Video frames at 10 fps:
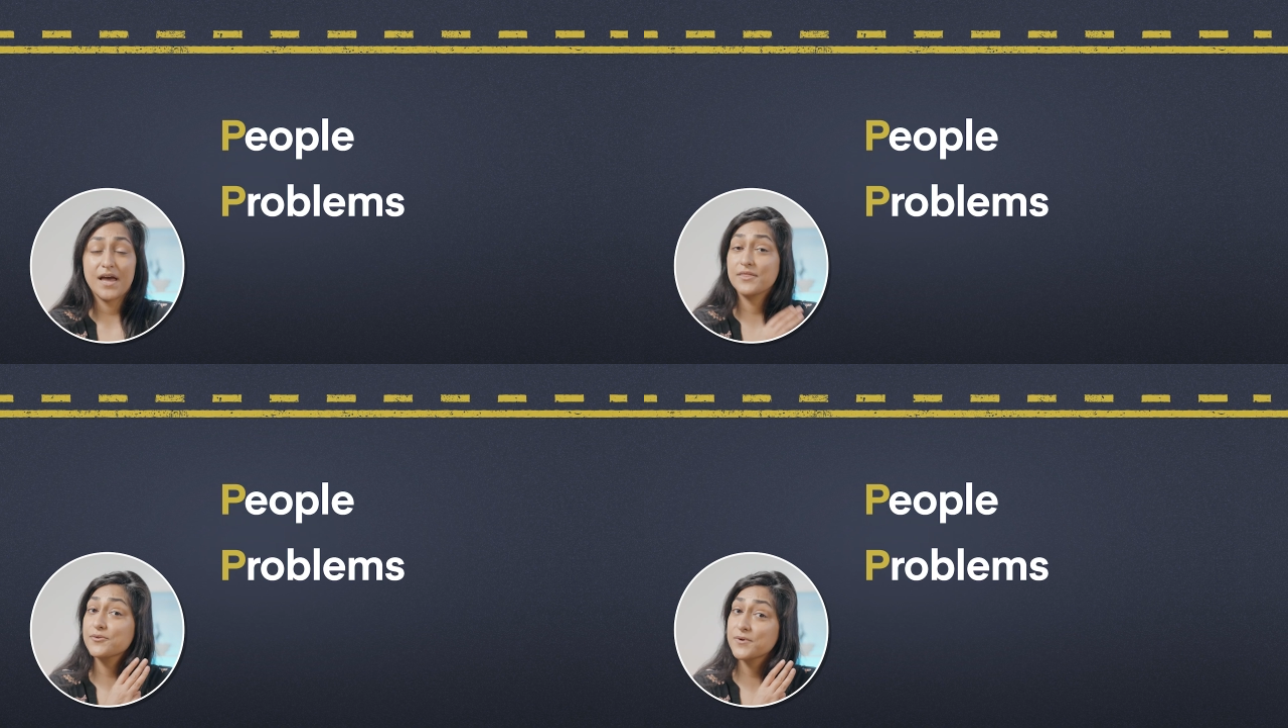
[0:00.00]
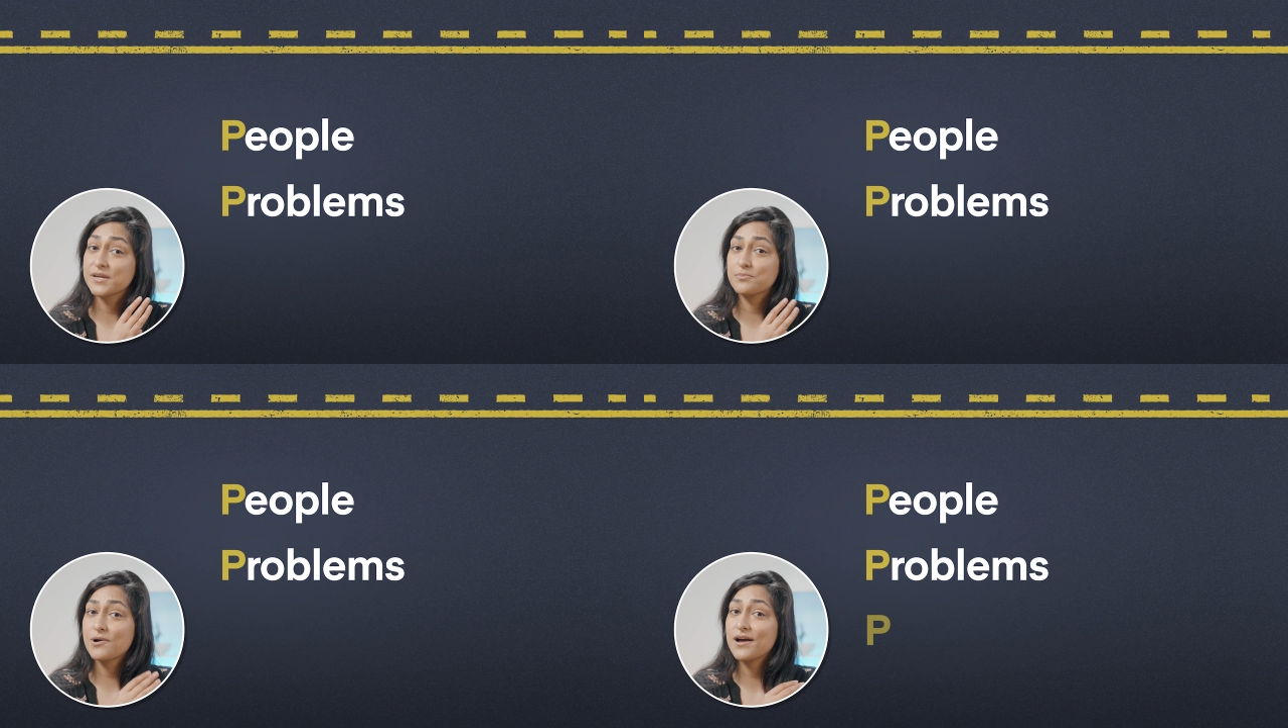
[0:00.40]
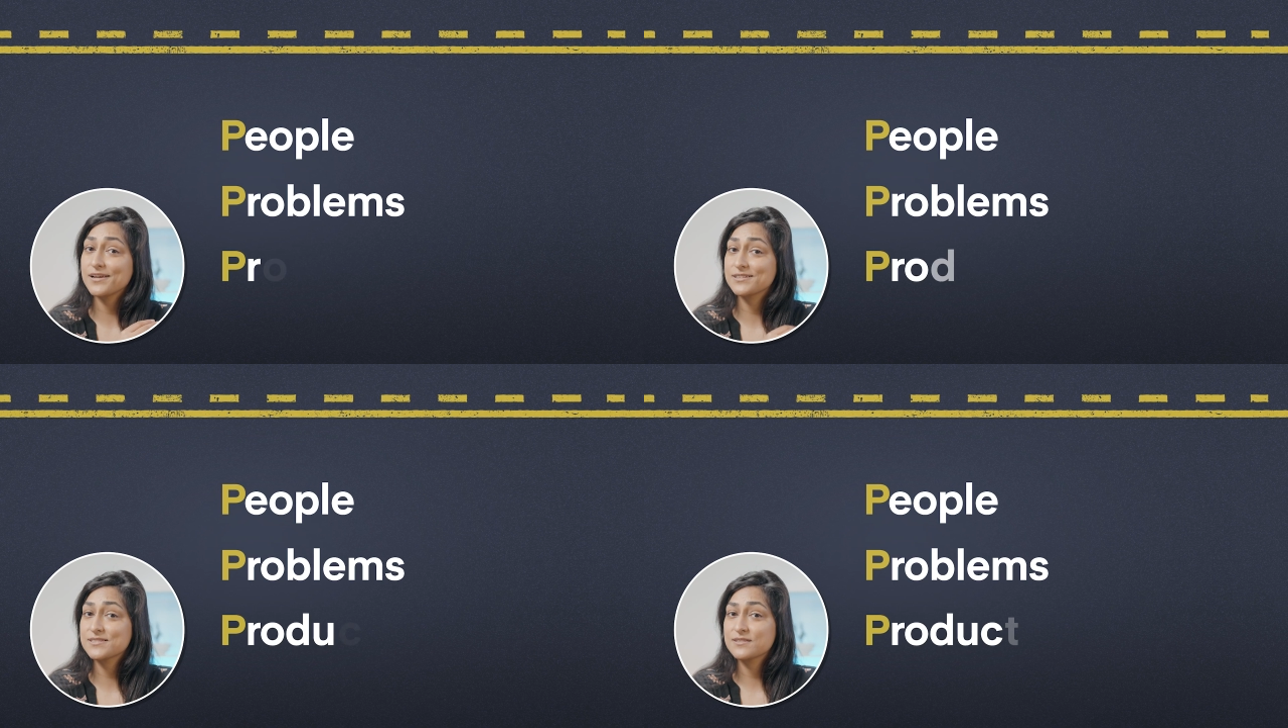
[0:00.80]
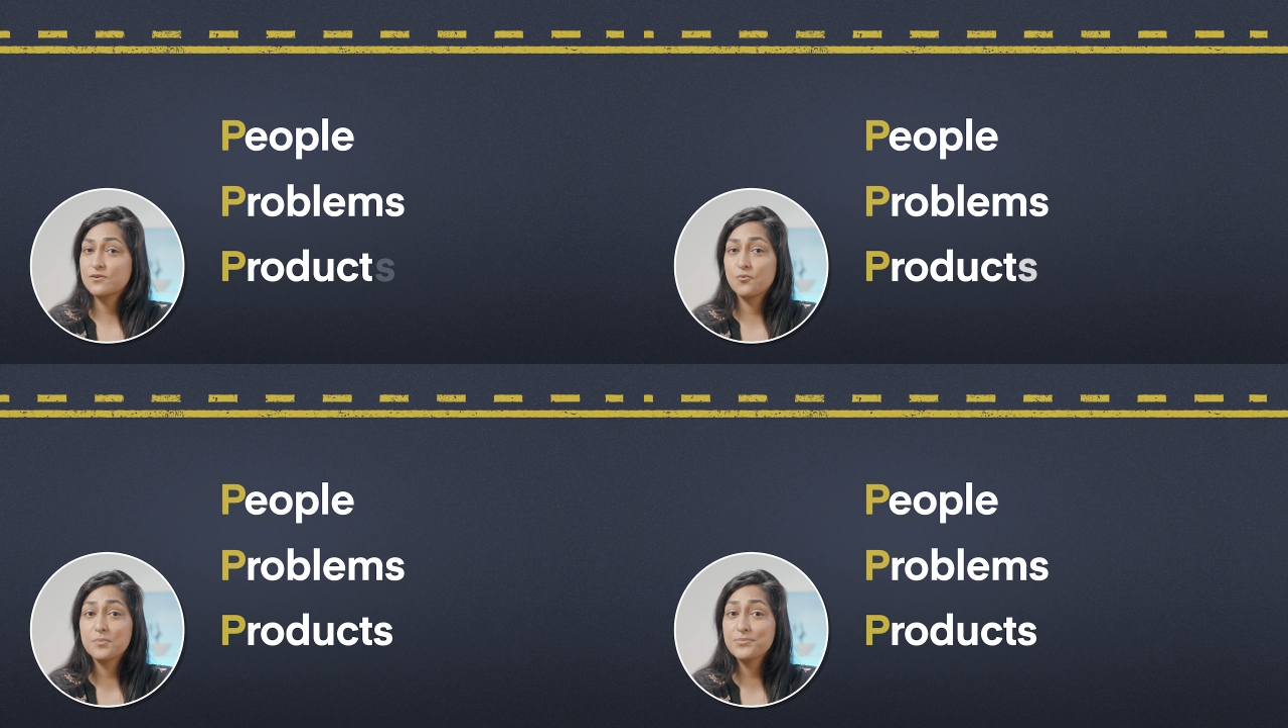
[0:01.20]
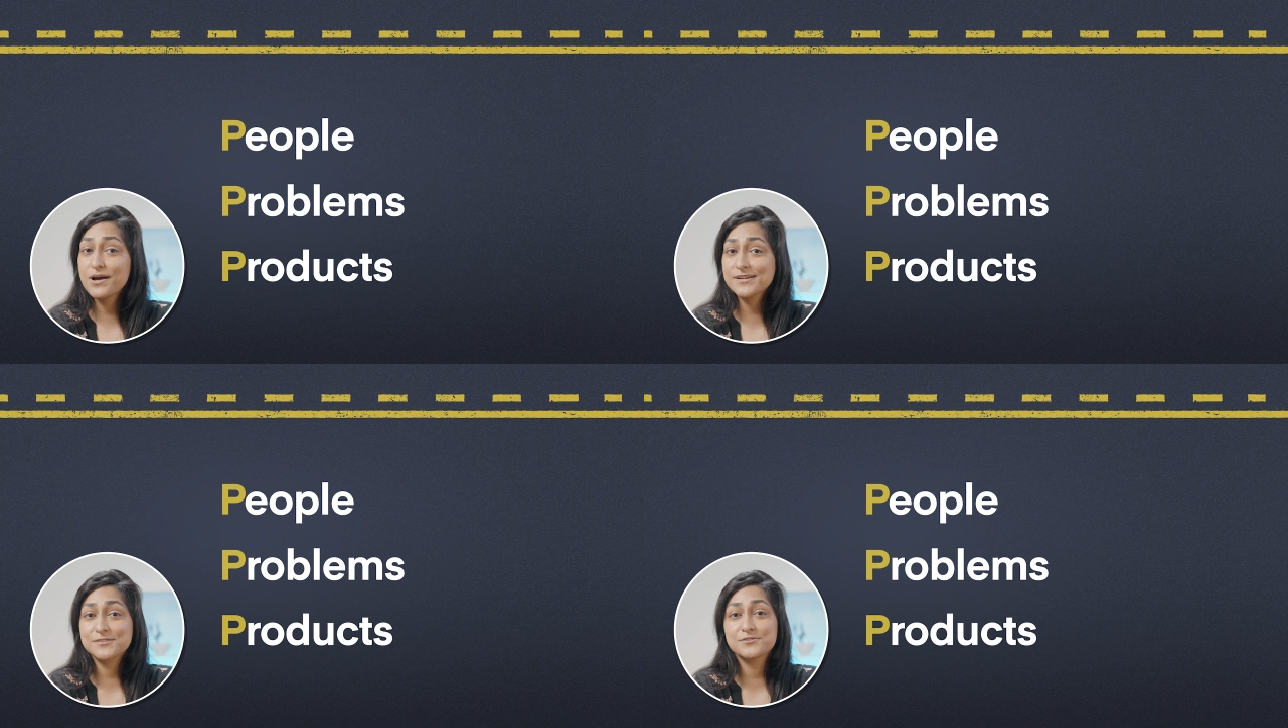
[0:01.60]
And 3, products. What
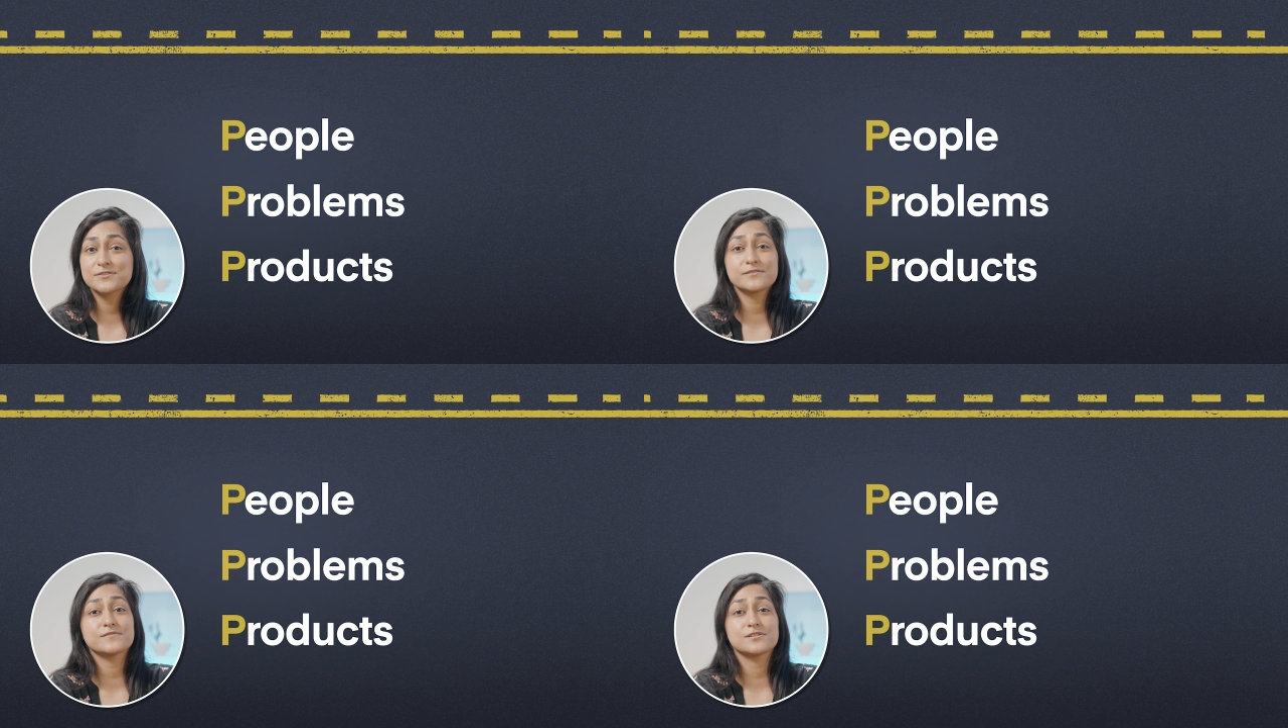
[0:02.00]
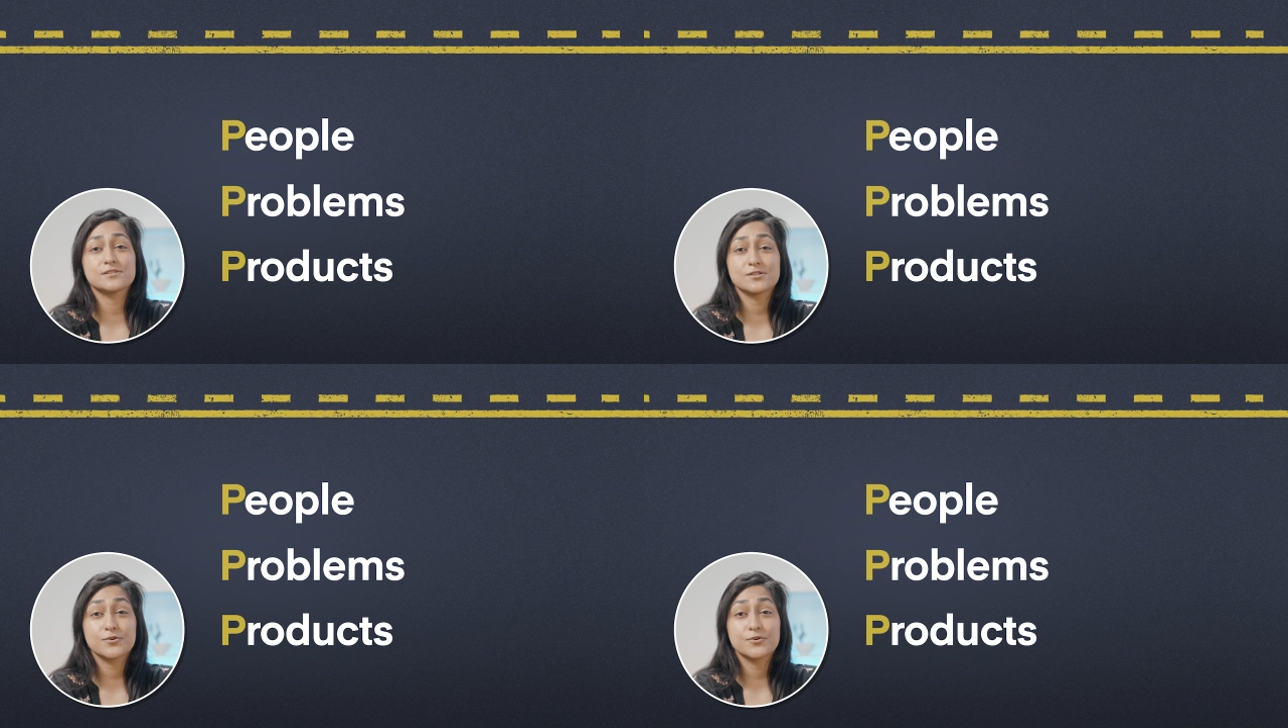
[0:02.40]
products or services